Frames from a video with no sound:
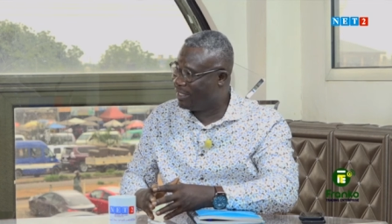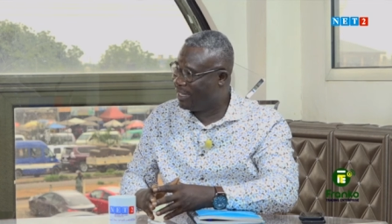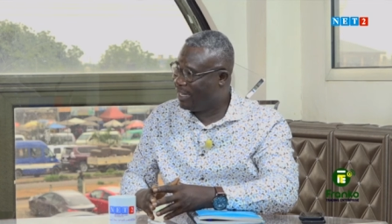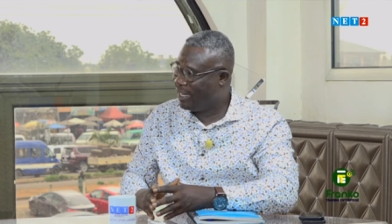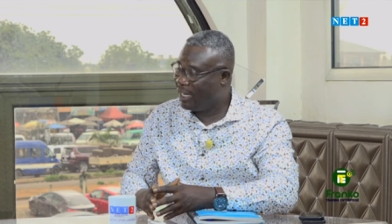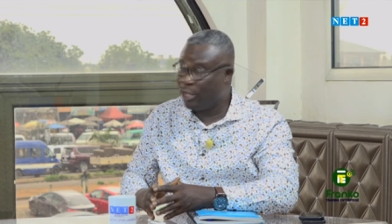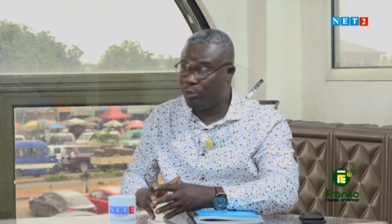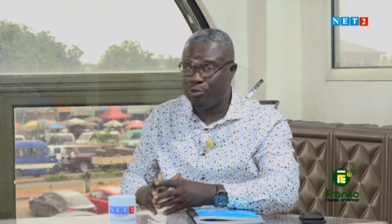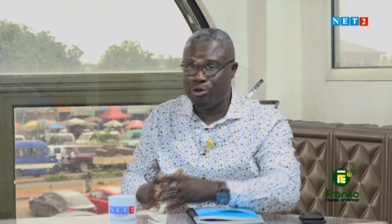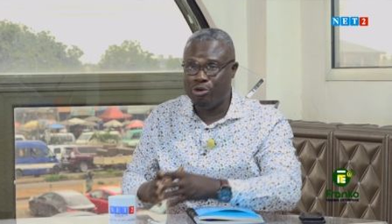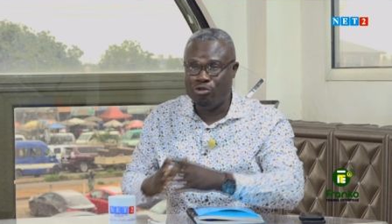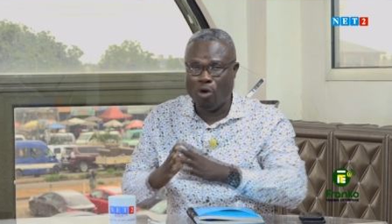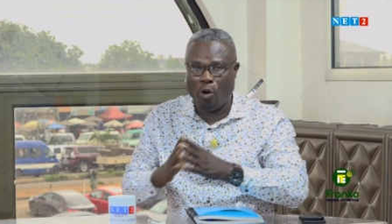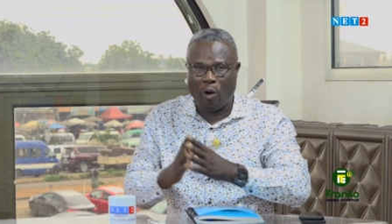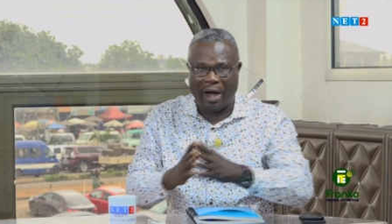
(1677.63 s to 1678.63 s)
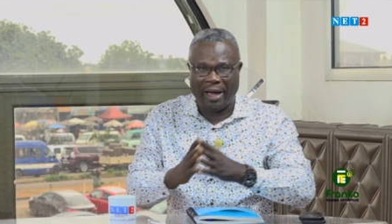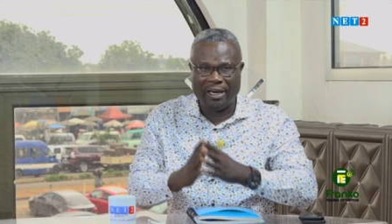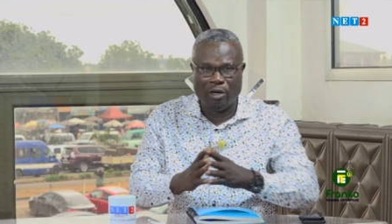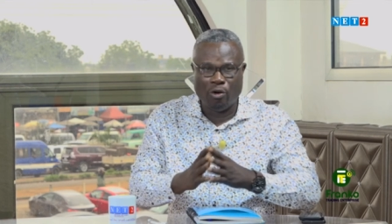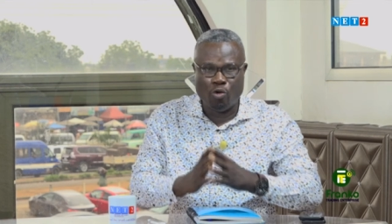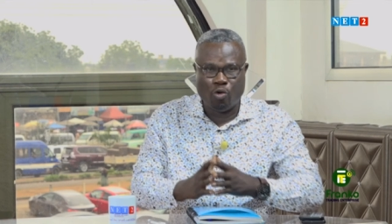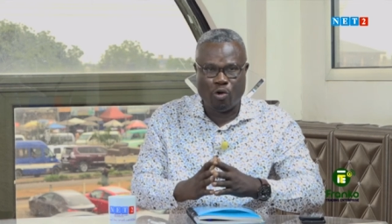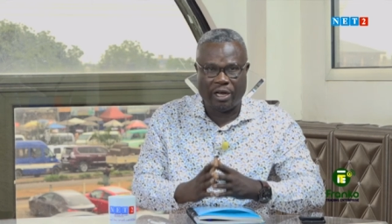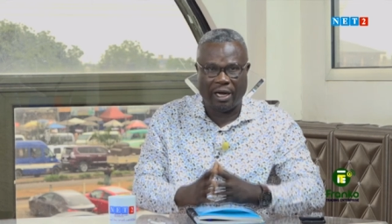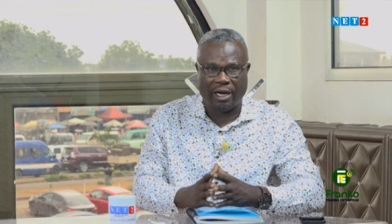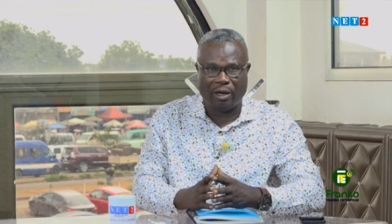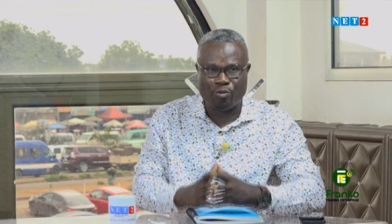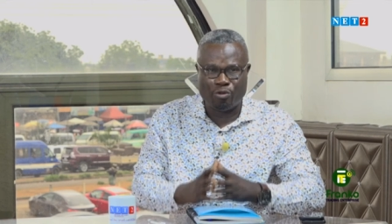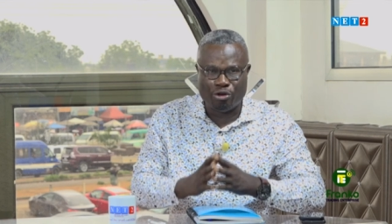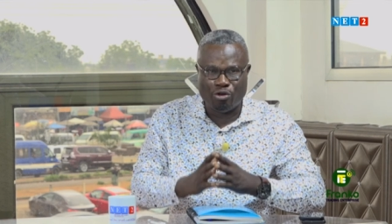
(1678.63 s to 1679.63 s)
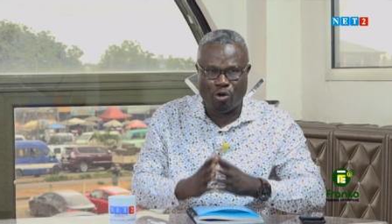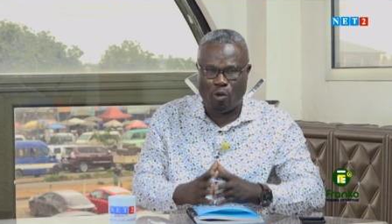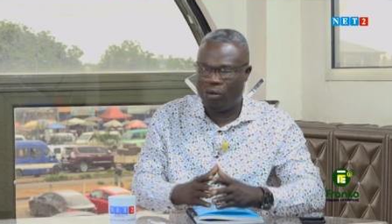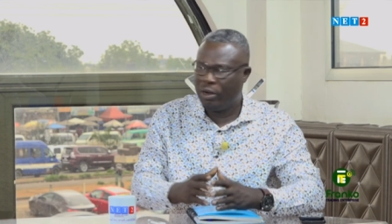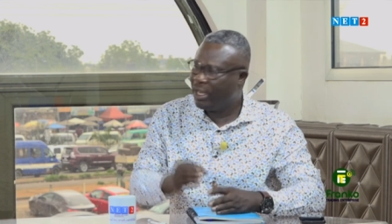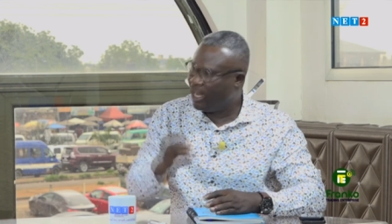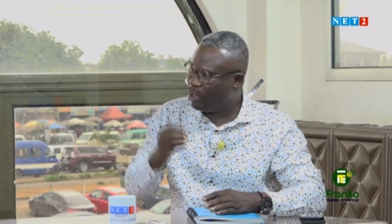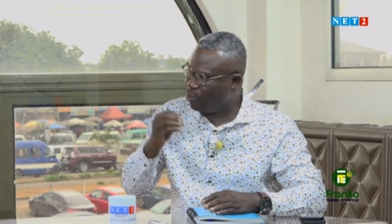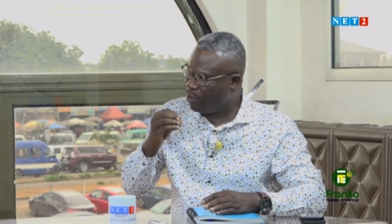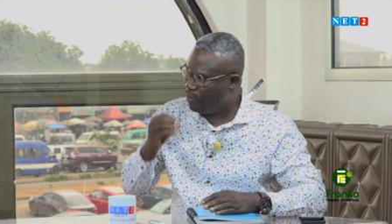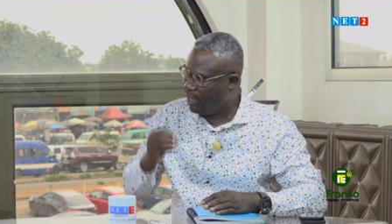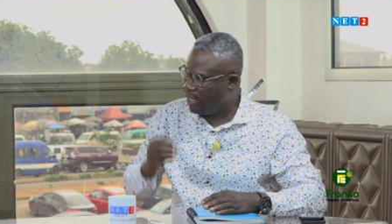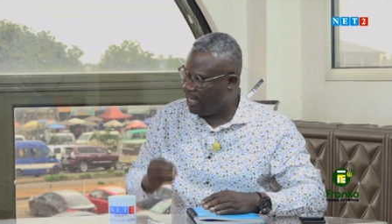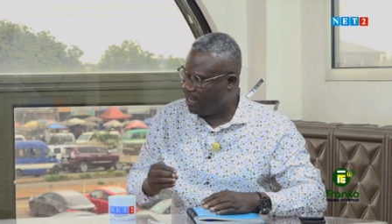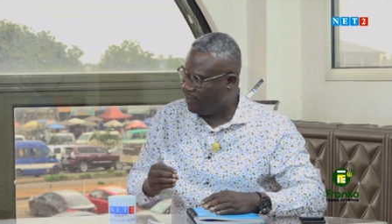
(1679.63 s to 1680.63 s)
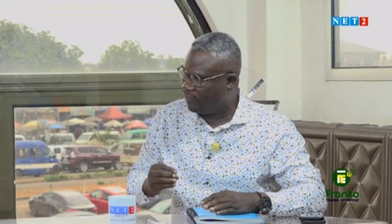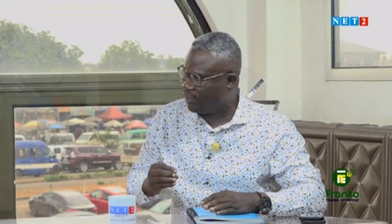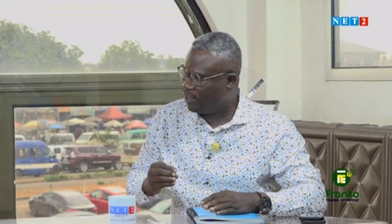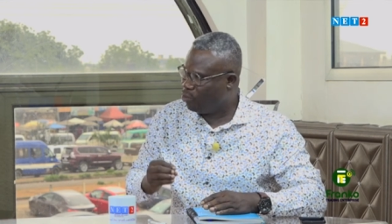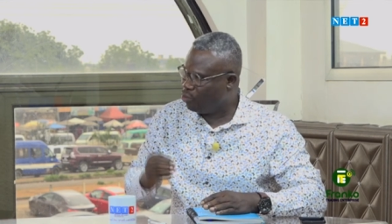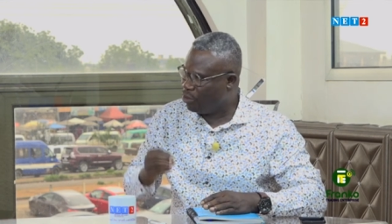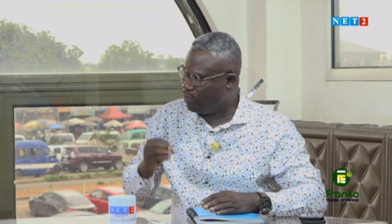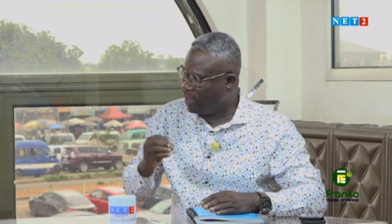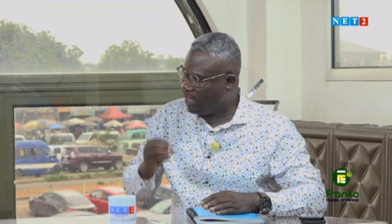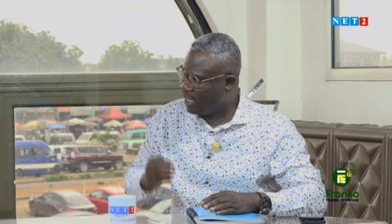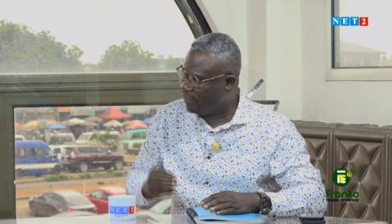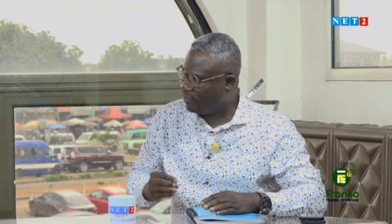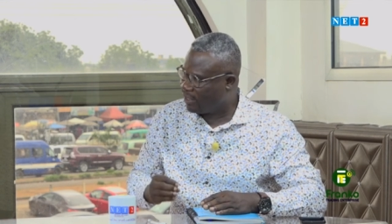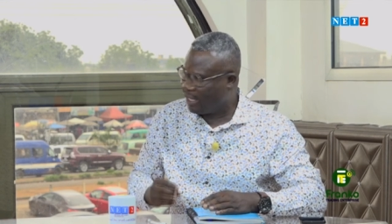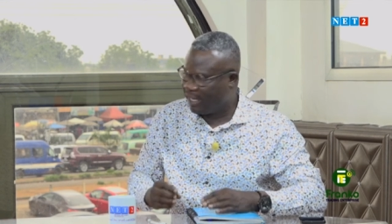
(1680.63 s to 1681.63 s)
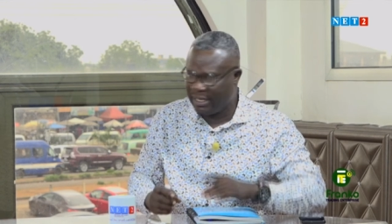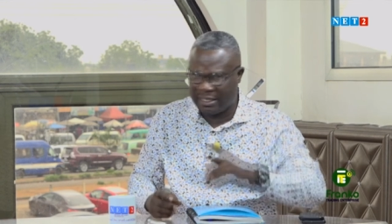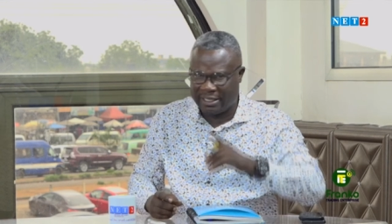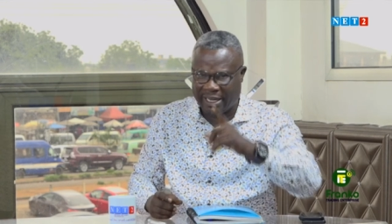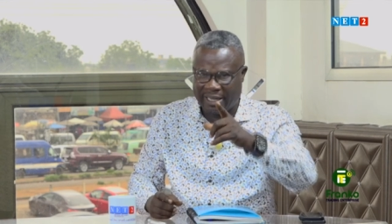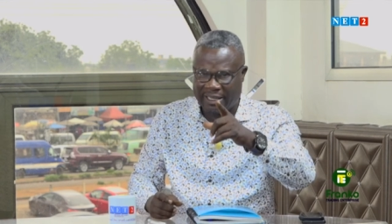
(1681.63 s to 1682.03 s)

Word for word: Mm. And we know, hallelujah, we know and we believe. We believe that a day